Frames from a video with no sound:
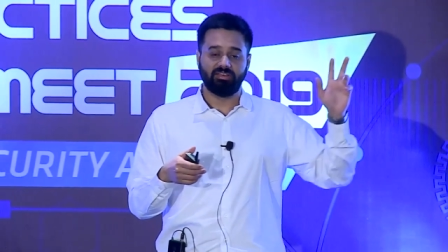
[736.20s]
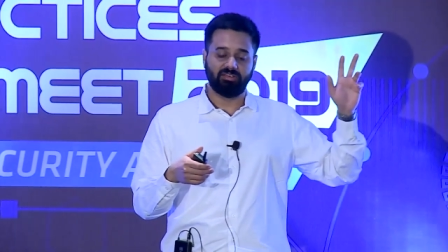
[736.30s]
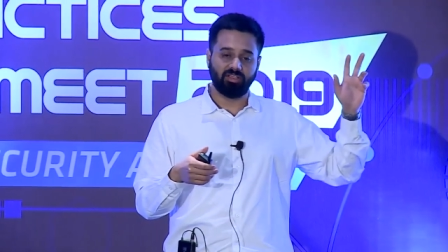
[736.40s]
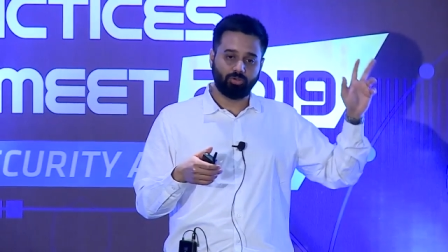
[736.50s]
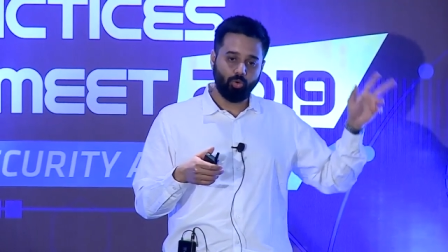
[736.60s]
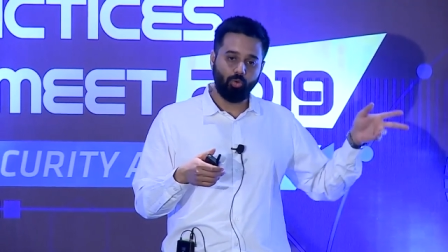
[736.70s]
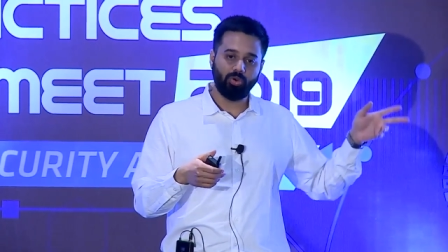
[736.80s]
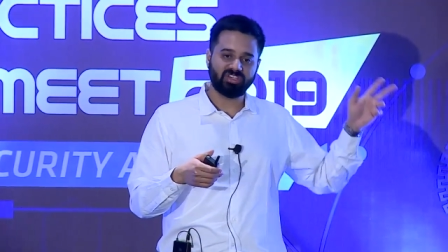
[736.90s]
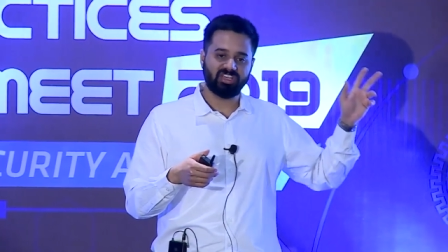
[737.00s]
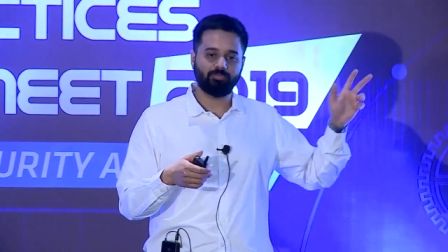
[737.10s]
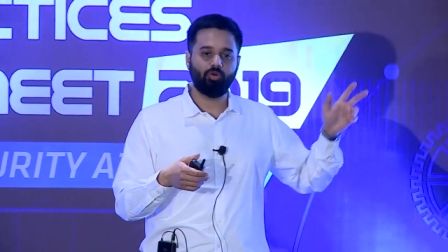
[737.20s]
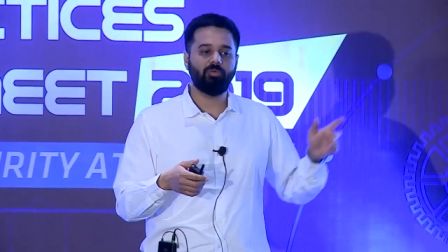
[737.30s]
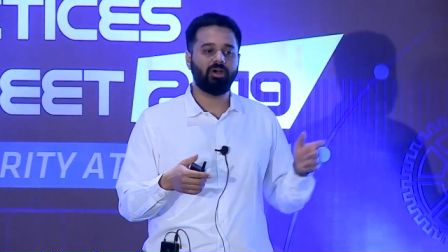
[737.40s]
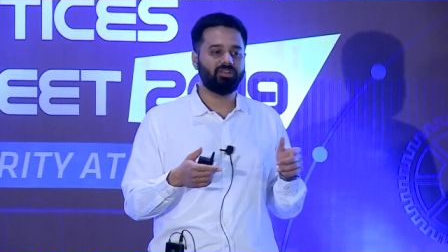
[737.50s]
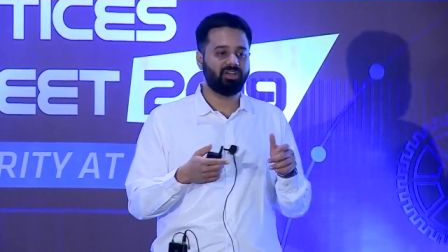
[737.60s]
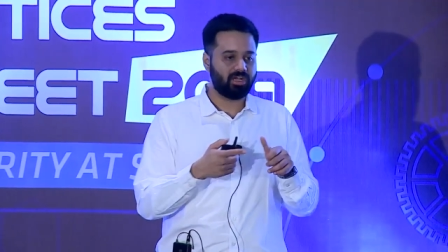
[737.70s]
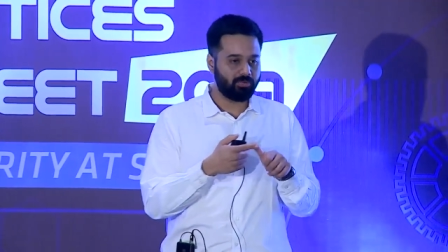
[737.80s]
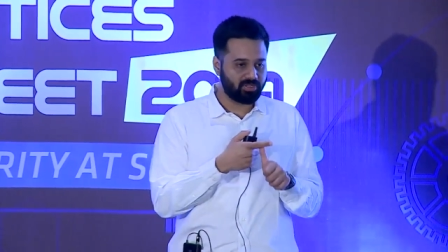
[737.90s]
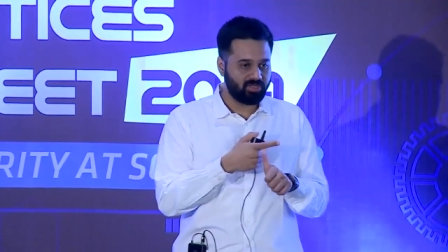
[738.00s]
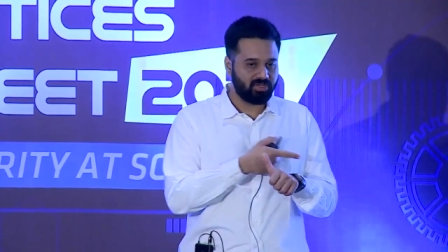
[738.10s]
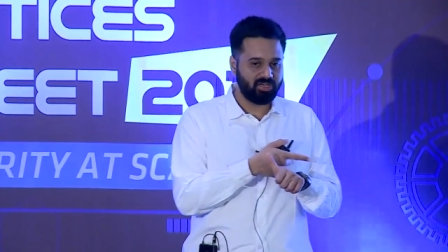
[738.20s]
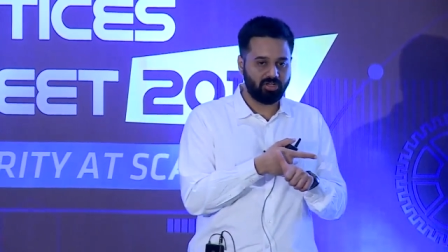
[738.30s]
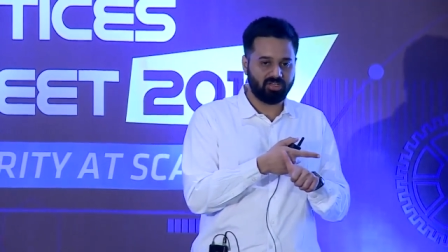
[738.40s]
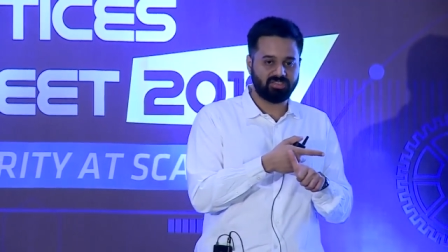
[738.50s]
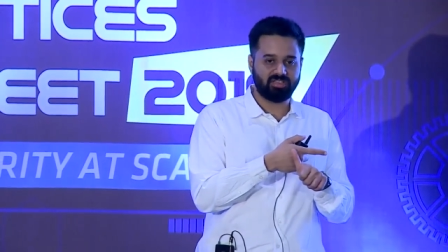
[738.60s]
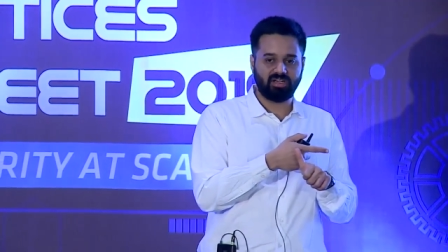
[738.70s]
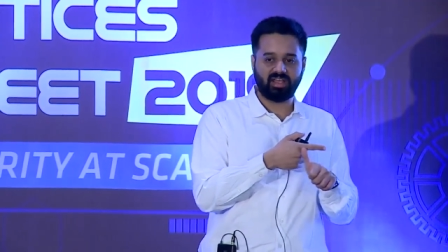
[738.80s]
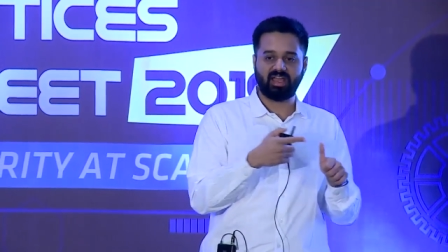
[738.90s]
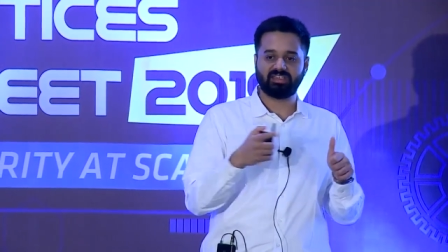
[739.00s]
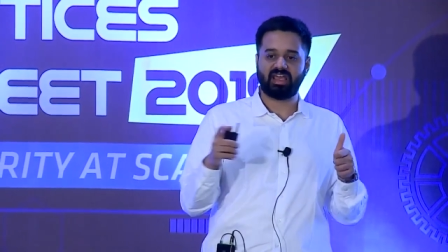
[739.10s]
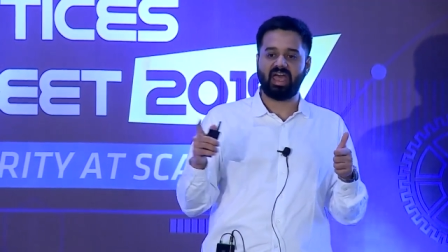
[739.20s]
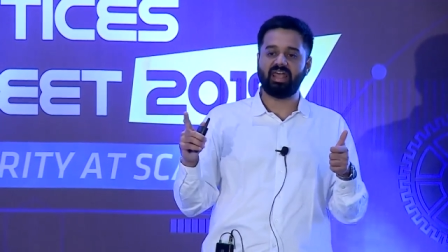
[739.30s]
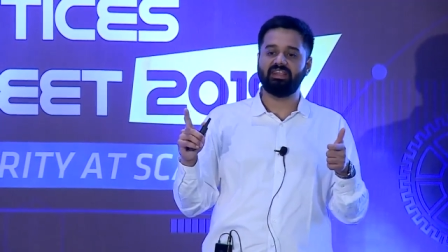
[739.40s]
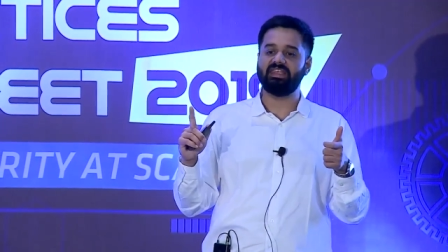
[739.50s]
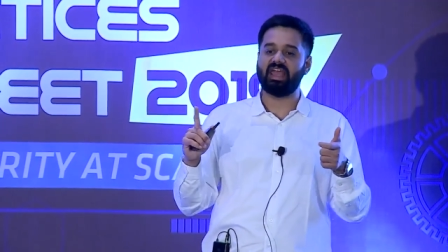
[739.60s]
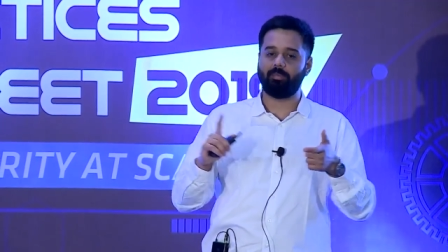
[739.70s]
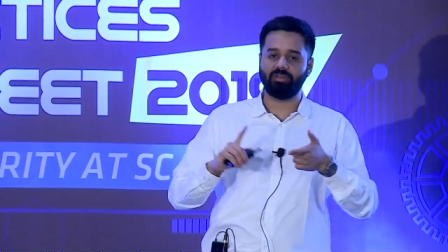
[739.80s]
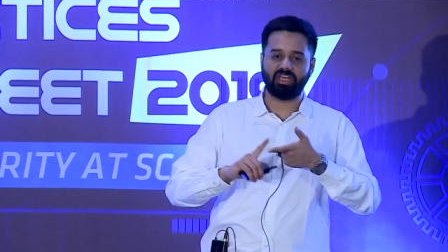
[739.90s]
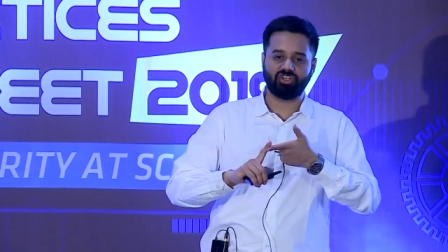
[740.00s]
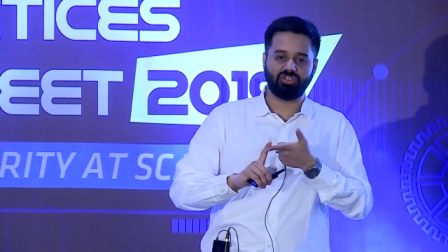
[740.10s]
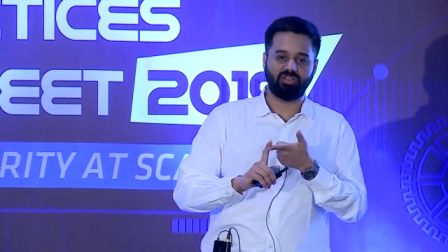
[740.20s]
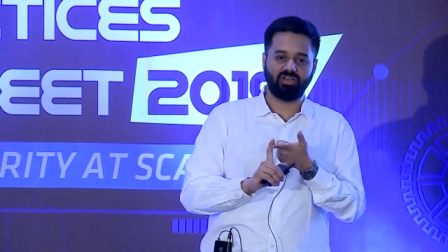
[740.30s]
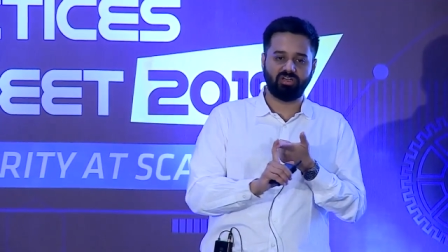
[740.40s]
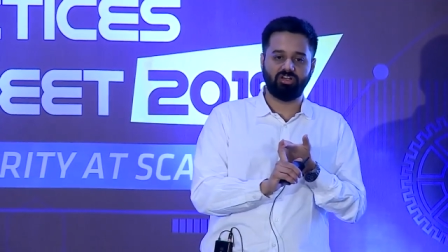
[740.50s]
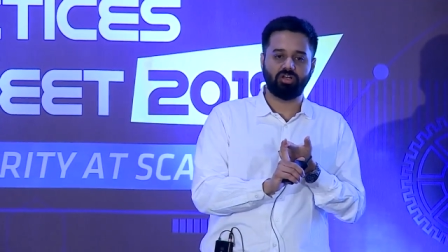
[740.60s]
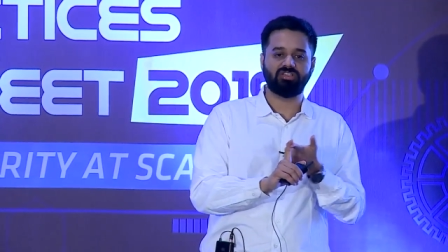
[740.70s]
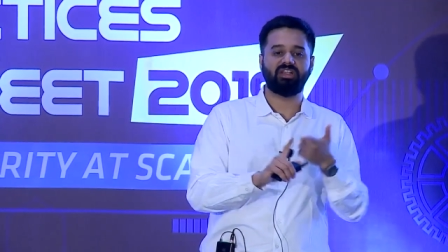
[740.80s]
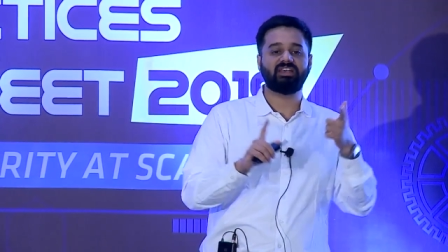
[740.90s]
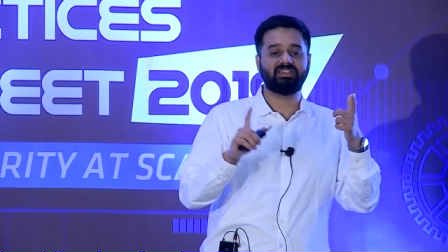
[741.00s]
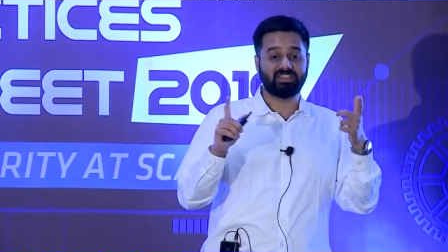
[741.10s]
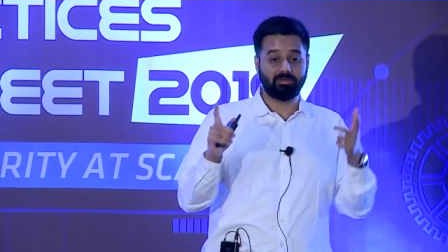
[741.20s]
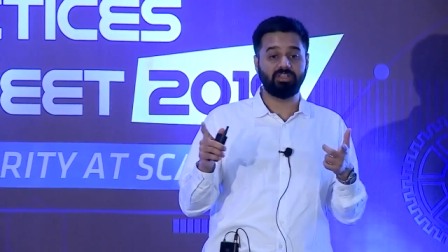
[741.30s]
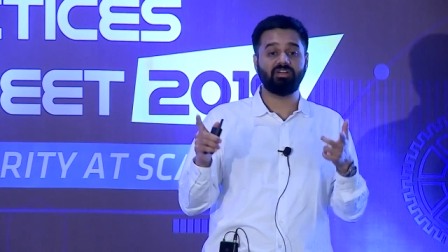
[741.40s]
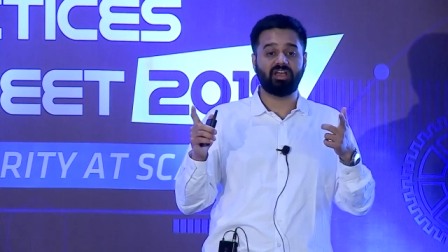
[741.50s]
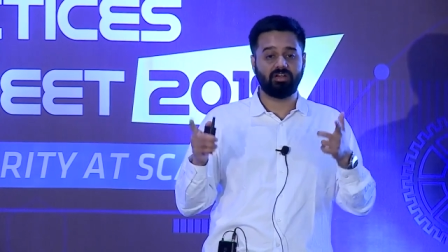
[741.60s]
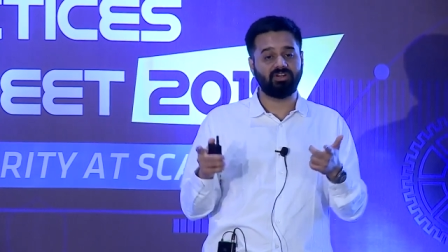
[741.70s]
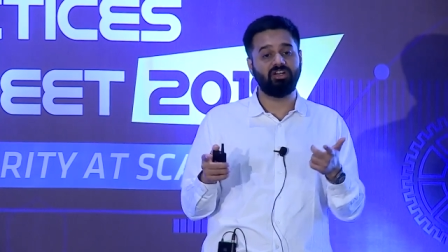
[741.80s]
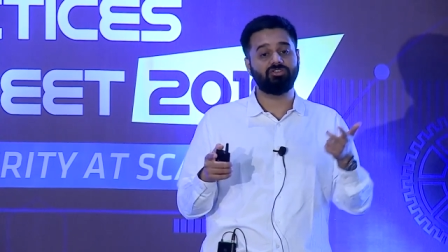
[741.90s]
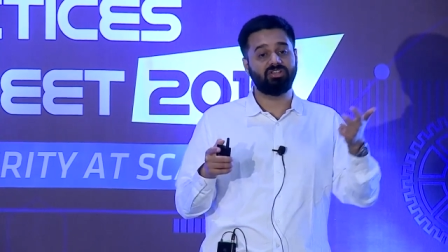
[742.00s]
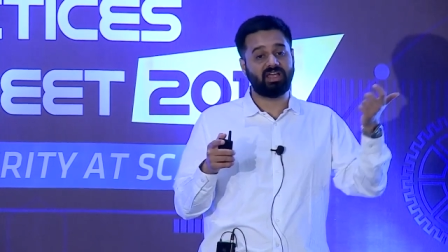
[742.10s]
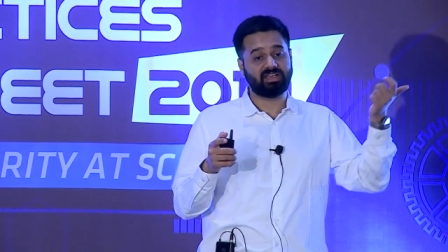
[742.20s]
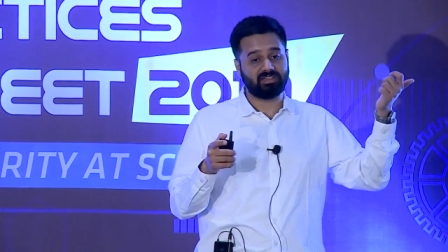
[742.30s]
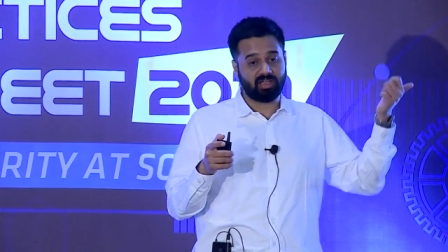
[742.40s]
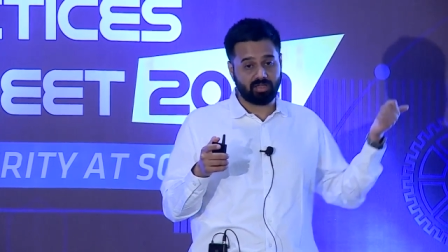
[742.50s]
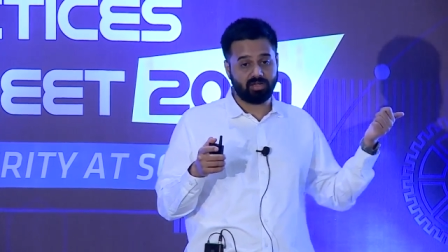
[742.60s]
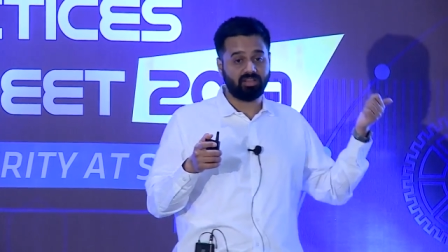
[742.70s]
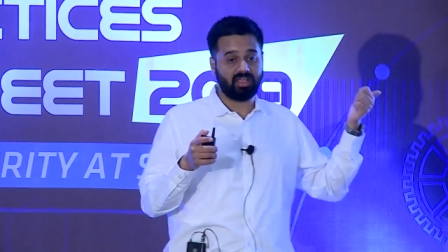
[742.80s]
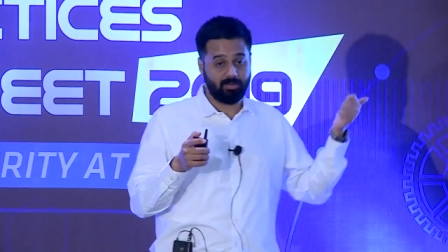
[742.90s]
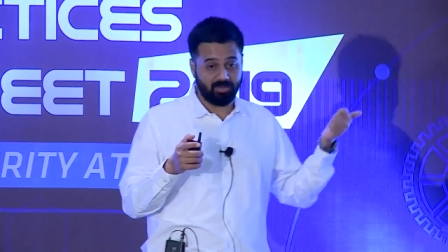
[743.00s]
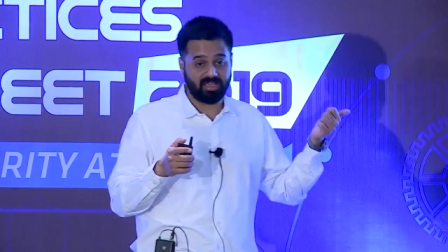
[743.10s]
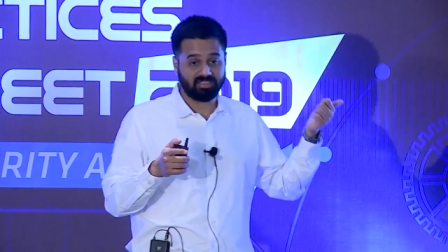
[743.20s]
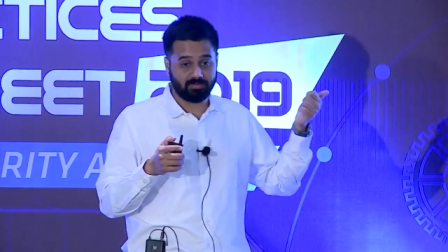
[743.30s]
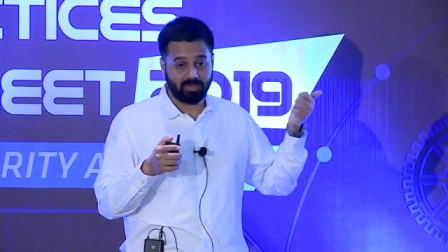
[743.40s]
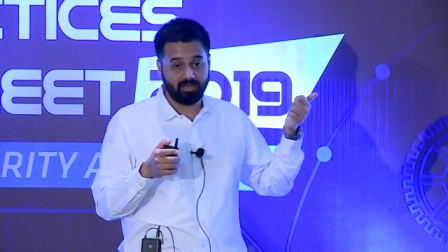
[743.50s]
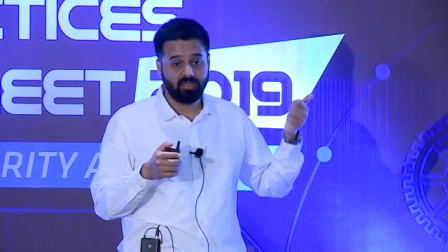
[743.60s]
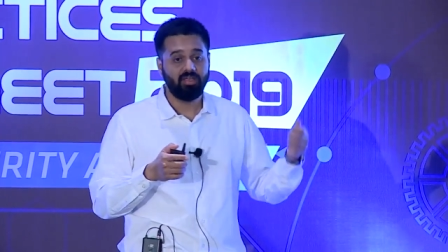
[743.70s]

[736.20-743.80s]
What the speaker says: The two which I spoke about, the network layer DDoS attacks and the application layer DDoS attacks, a similar kind of DDoS attacks are targeted at the APIs as well.